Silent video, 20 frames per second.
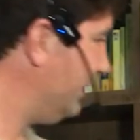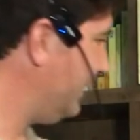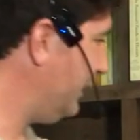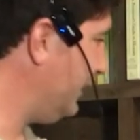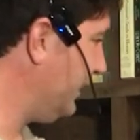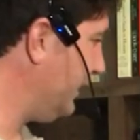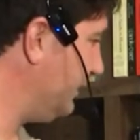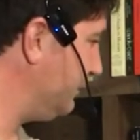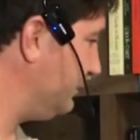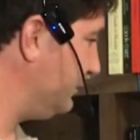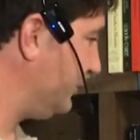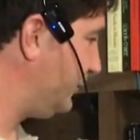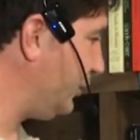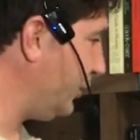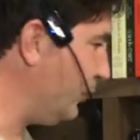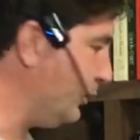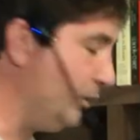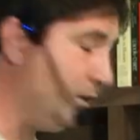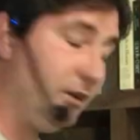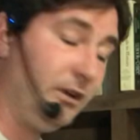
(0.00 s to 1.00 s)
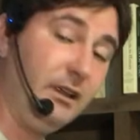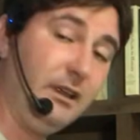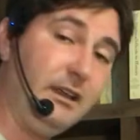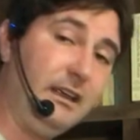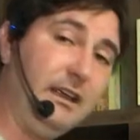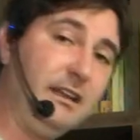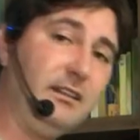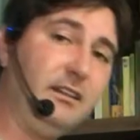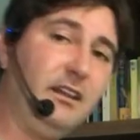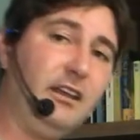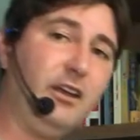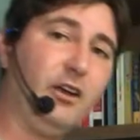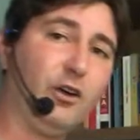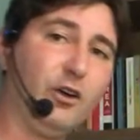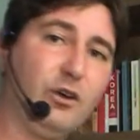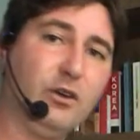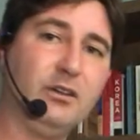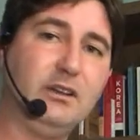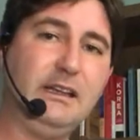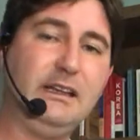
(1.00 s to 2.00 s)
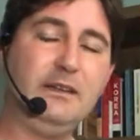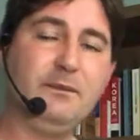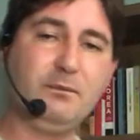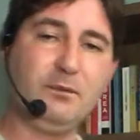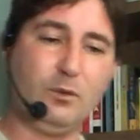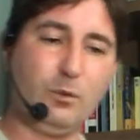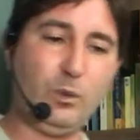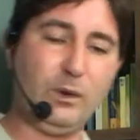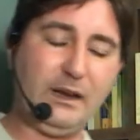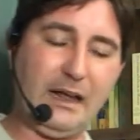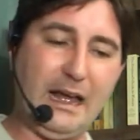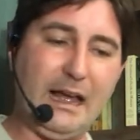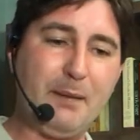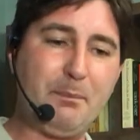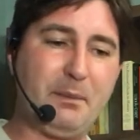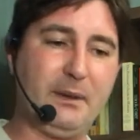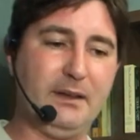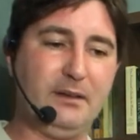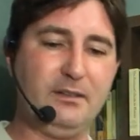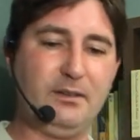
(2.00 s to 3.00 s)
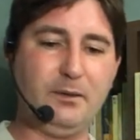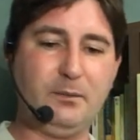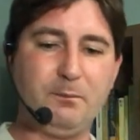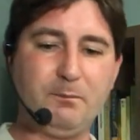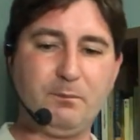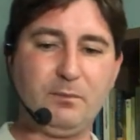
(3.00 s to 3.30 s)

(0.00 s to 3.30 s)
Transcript: Um, so in the early, what happened